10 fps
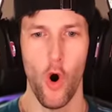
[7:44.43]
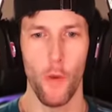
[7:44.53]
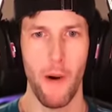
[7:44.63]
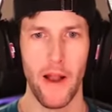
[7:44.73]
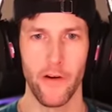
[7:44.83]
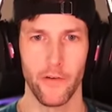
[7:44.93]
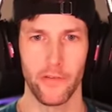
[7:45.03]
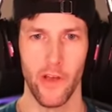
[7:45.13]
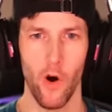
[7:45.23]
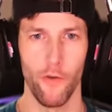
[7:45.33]
all by
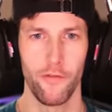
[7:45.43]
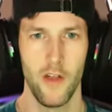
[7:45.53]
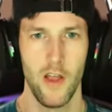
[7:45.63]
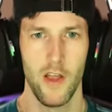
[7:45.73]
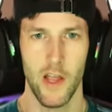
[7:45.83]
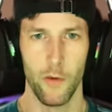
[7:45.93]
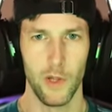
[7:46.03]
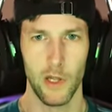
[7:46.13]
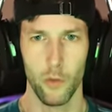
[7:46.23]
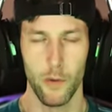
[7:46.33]
yourself. It
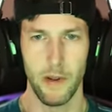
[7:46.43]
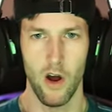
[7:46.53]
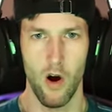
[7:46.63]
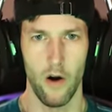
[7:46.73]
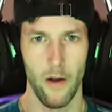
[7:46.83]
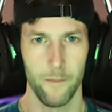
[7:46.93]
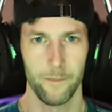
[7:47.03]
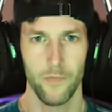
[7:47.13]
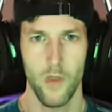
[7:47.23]
really would be hard.